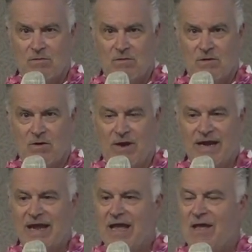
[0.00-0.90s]
All right?
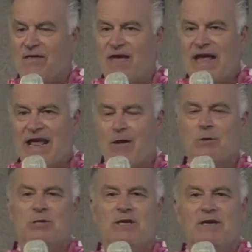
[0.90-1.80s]
That
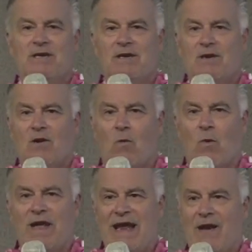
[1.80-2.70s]
energy
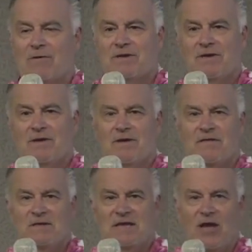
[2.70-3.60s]
went out
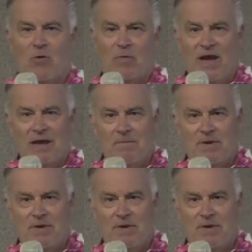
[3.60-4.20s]
the tailpipe.